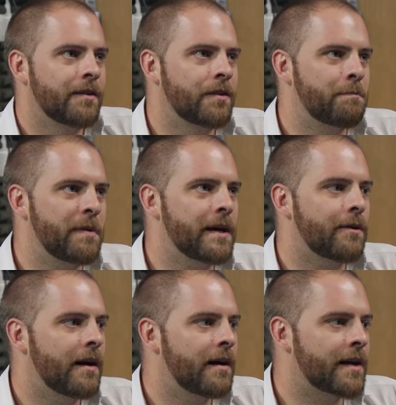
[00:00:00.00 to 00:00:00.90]
the
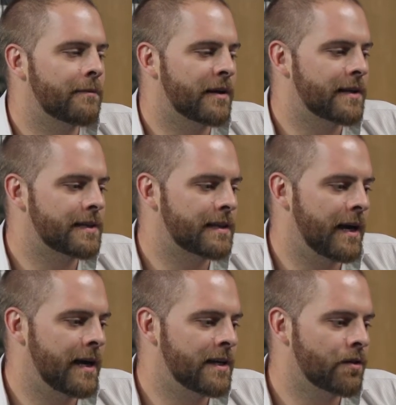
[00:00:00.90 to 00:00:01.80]
bigger argument
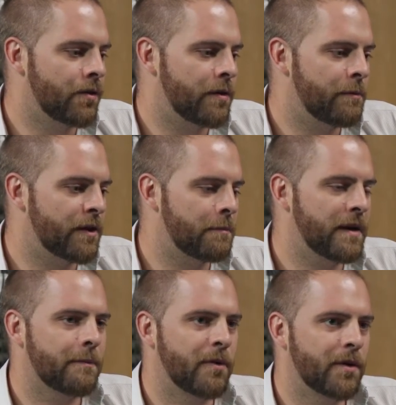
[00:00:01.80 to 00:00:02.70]
is, or the, the
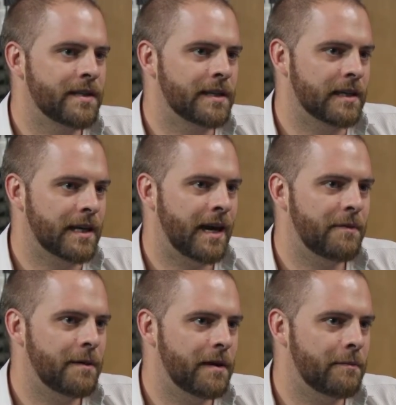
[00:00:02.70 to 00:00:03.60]
bigger point is, how
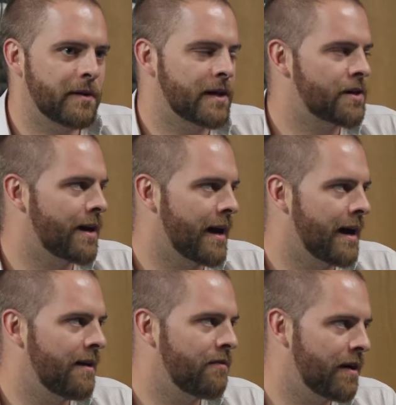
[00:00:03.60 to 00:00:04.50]
many people actually
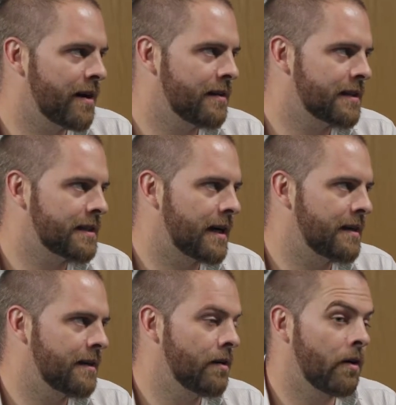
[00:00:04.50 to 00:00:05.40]
have an
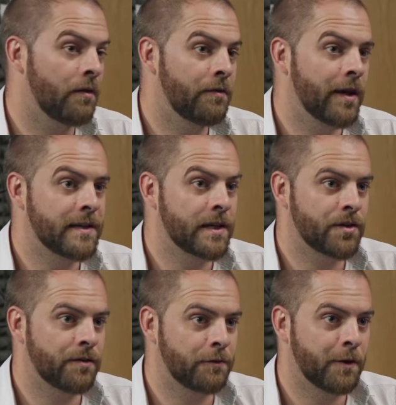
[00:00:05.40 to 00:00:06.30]
understanding of their
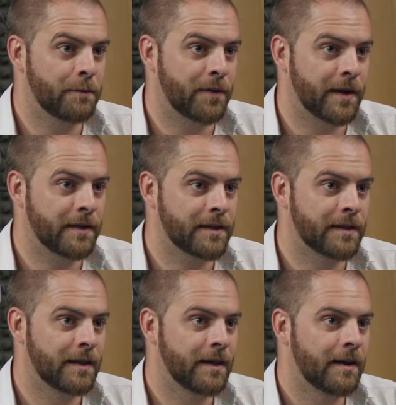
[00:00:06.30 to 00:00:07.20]
digital footprints
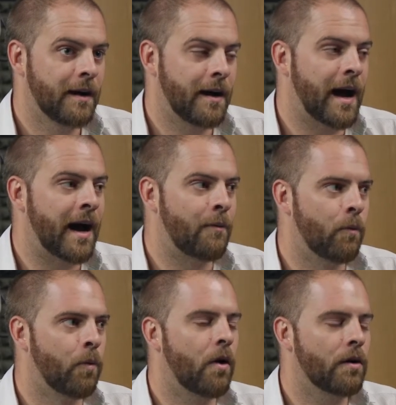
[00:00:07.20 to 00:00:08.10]

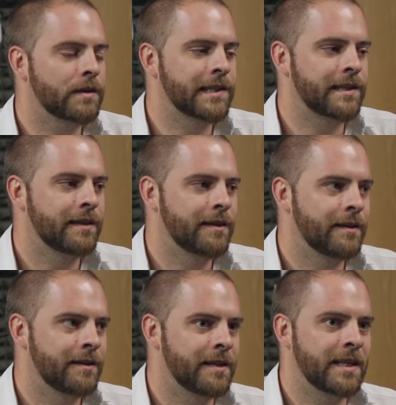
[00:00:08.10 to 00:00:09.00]
and what
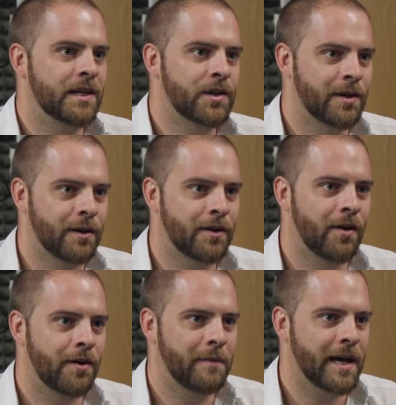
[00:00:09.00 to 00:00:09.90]
the digital
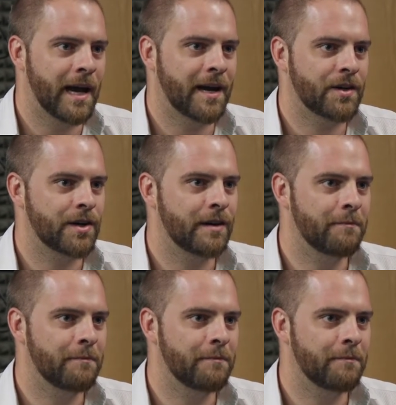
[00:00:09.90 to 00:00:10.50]
economy actually